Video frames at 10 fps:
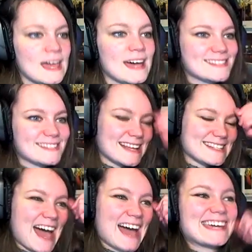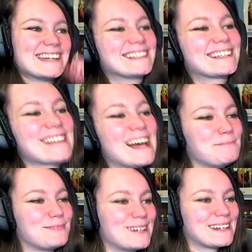yes, let's hack it, because
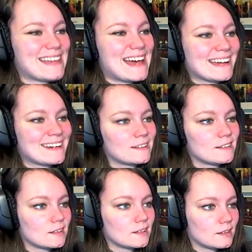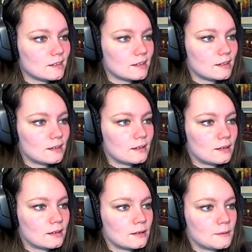I'm good at that.
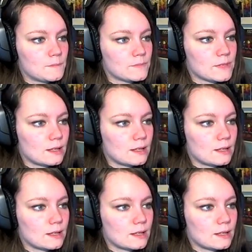Um,